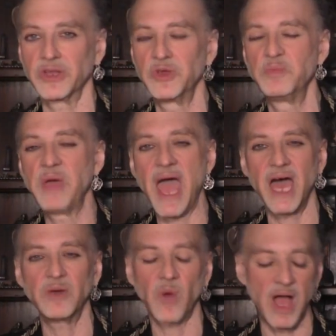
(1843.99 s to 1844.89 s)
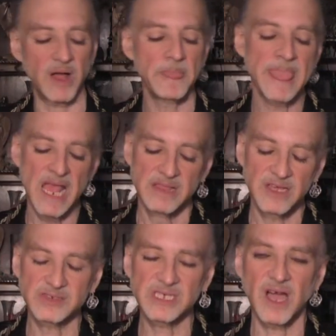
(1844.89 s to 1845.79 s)
You bet. Well,
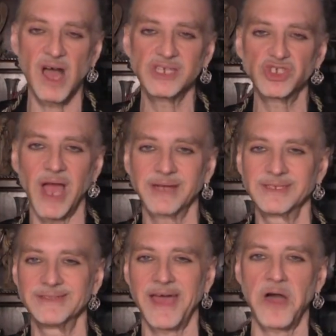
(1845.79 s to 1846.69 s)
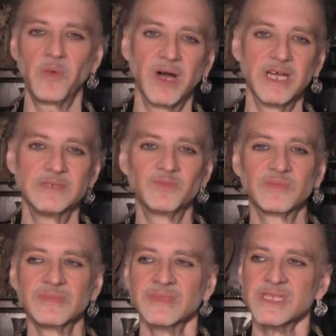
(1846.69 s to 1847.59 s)
there's a contract in that one.